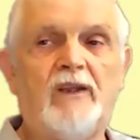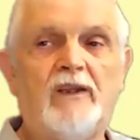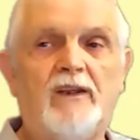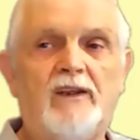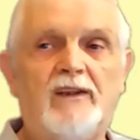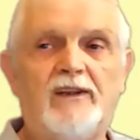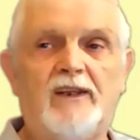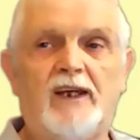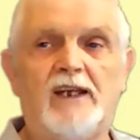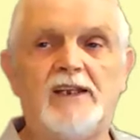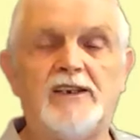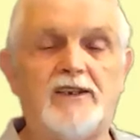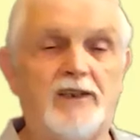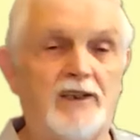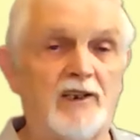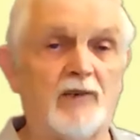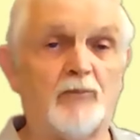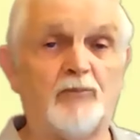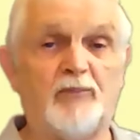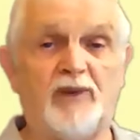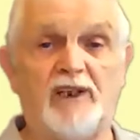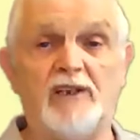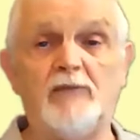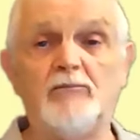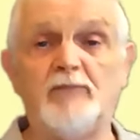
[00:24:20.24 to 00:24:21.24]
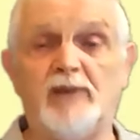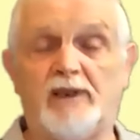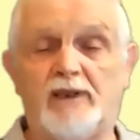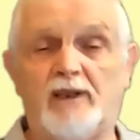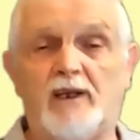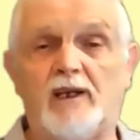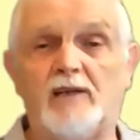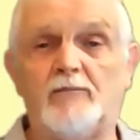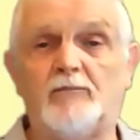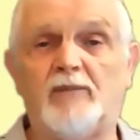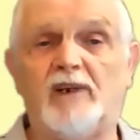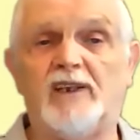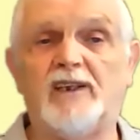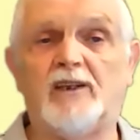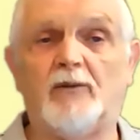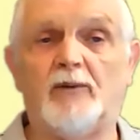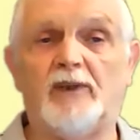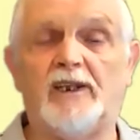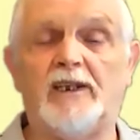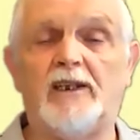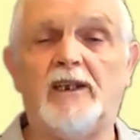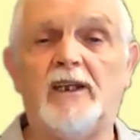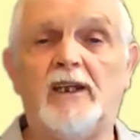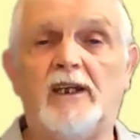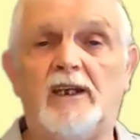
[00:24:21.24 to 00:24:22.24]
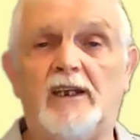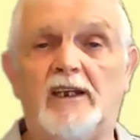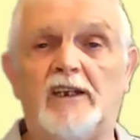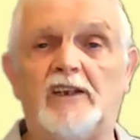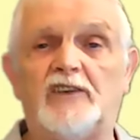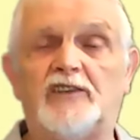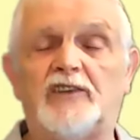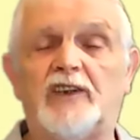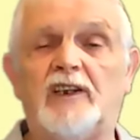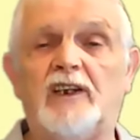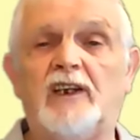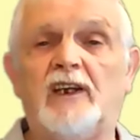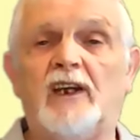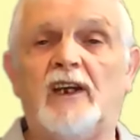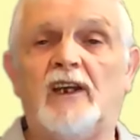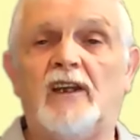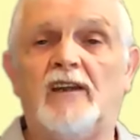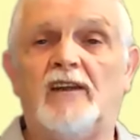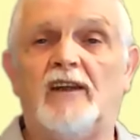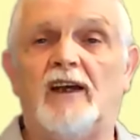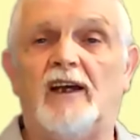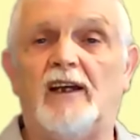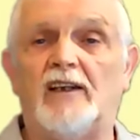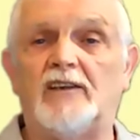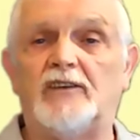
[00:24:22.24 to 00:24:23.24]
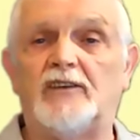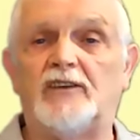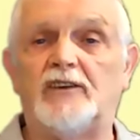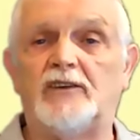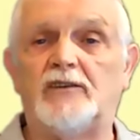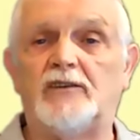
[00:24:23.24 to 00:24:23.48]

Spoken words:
The idea being by that, by the way, is that